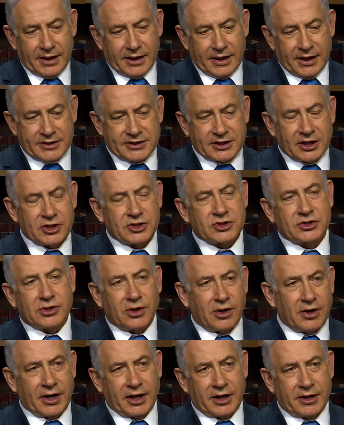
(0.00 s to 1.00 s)
It's a
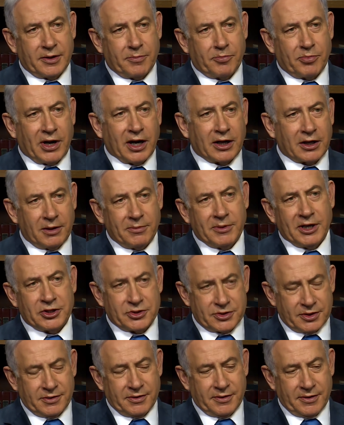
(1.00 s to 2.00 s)
historic
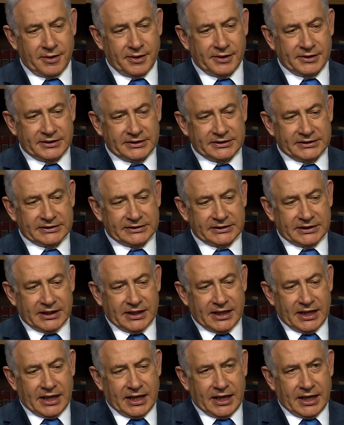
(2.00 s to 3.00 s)
proclamation.
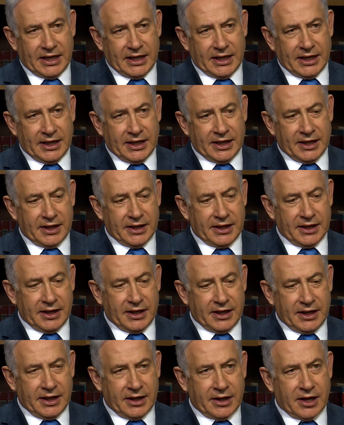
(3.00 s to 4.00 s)

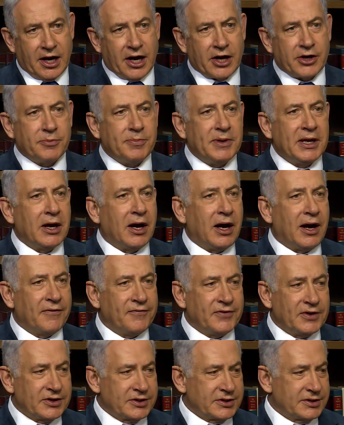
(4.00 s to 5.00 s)
It ought to be
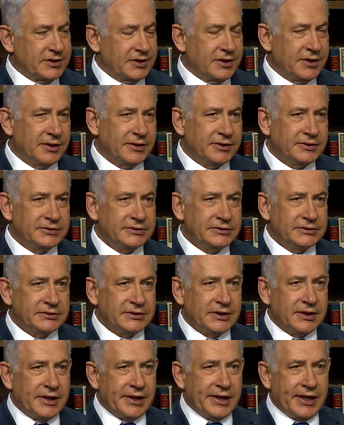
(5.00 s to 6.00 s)
obvious.
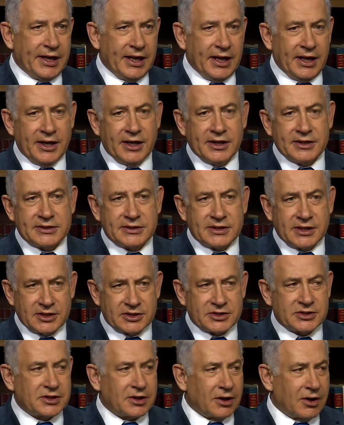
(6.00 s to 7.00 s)
It is
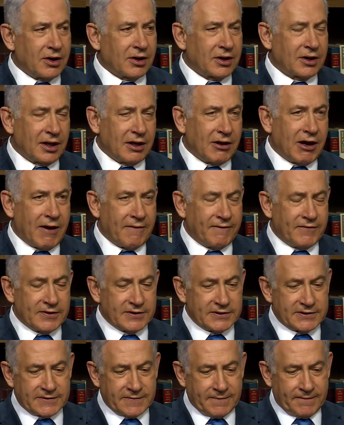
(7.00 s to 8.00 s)
historically
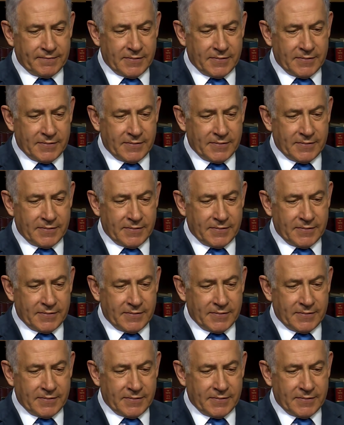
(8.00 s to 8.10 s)
obvious.